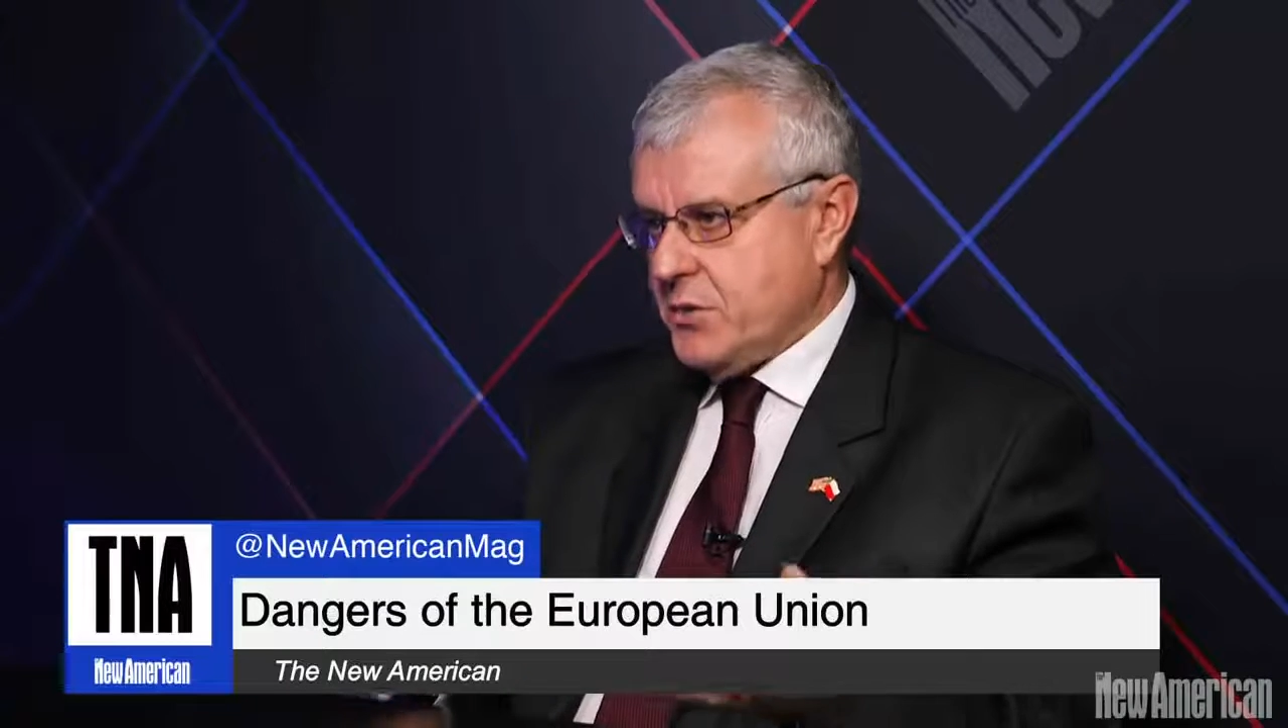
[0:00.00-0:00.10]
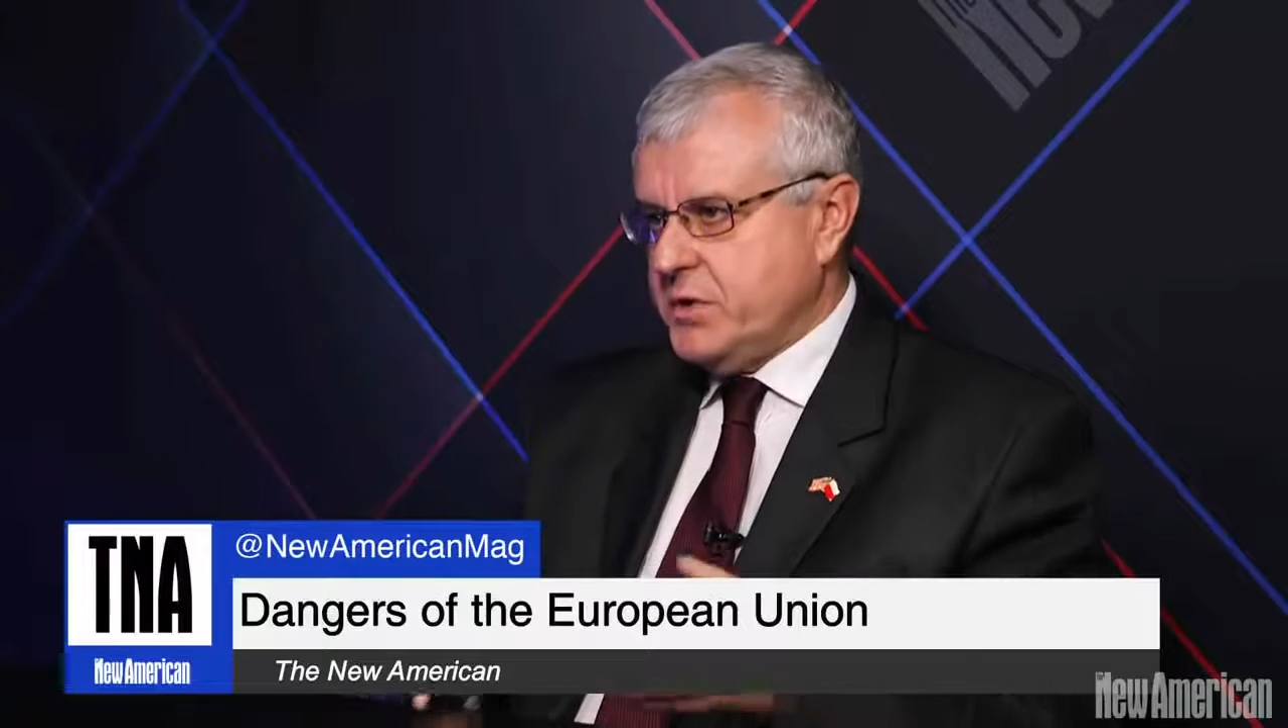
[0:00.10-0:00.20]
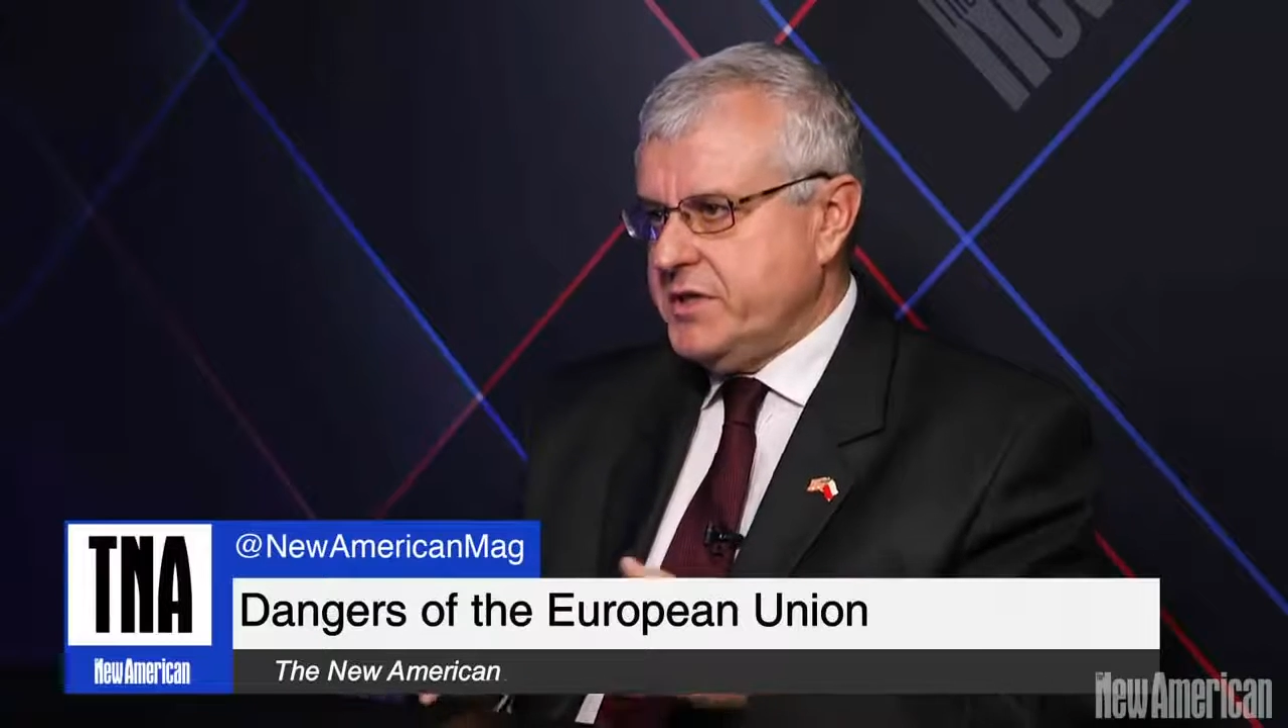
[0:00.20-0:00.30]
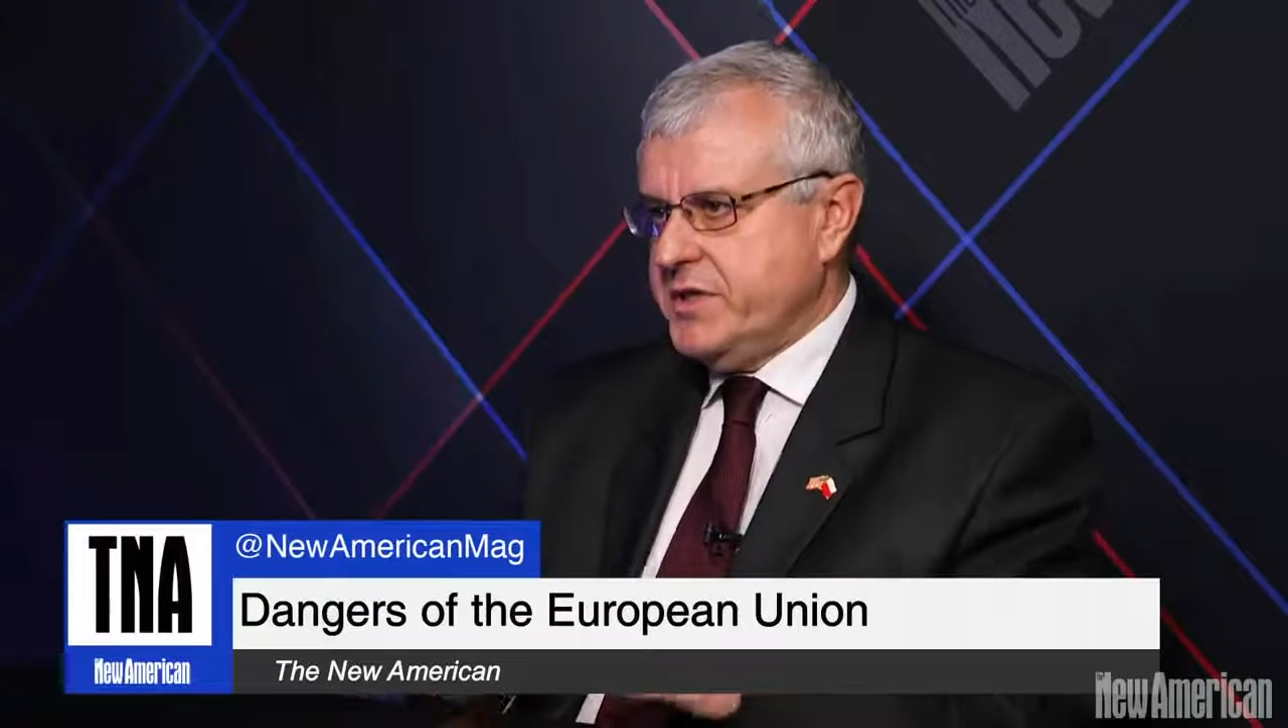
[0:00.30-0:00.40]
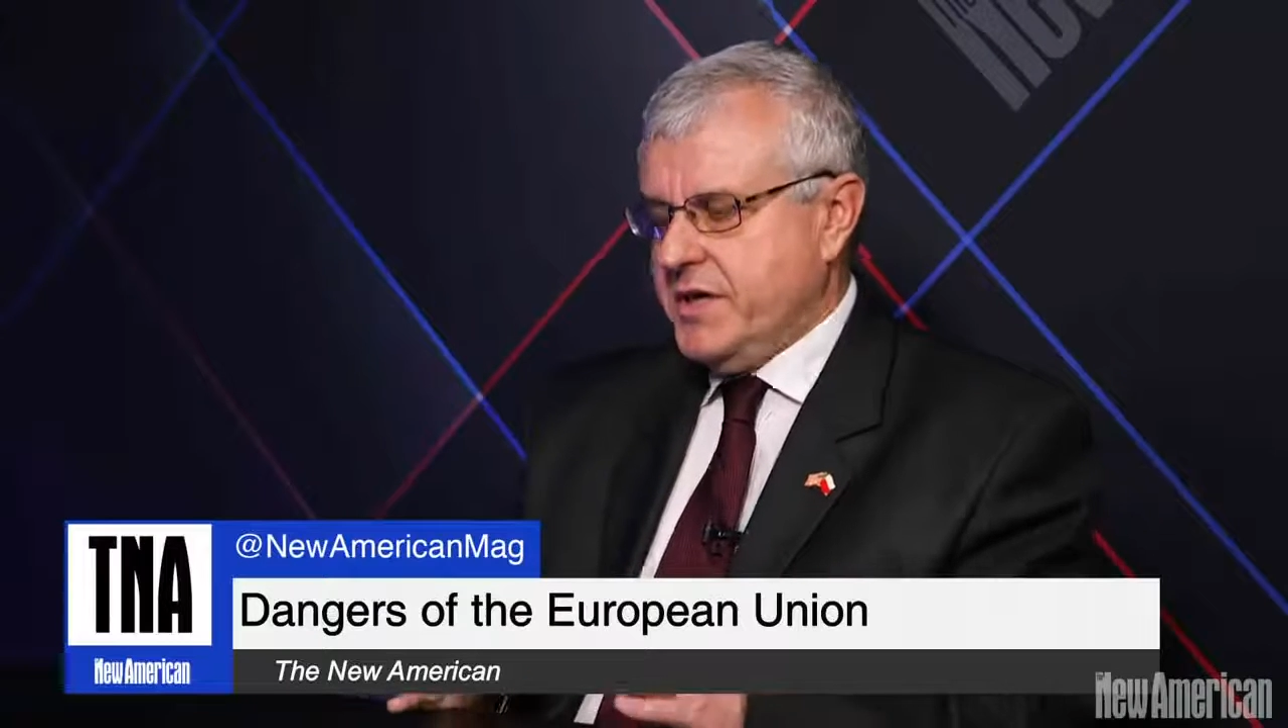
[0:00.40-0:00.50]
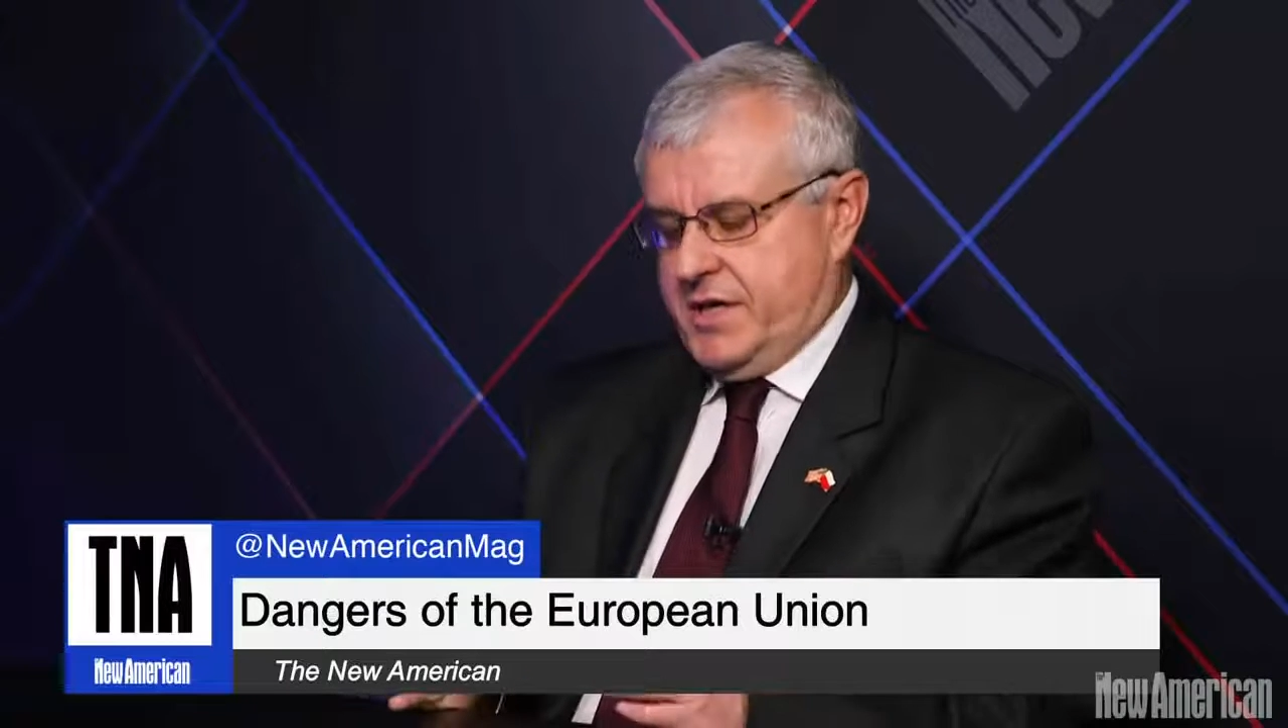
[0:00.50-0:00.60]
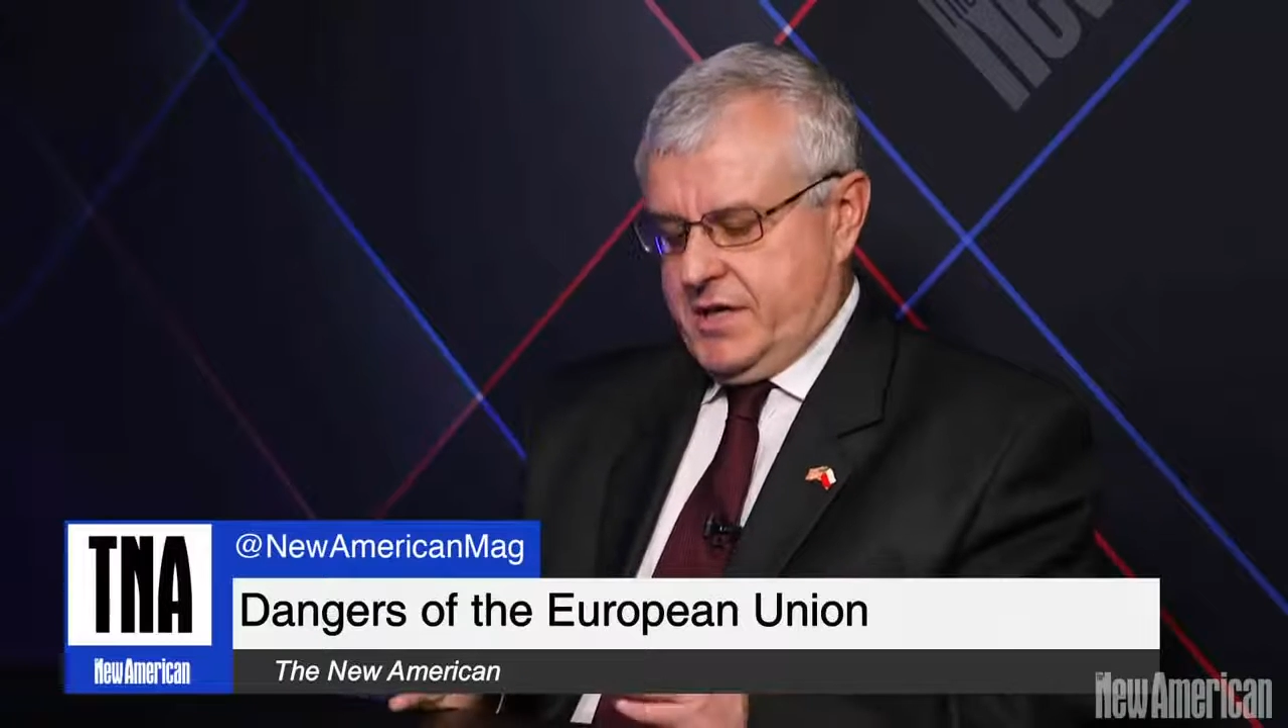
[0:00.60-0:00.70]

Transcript: We,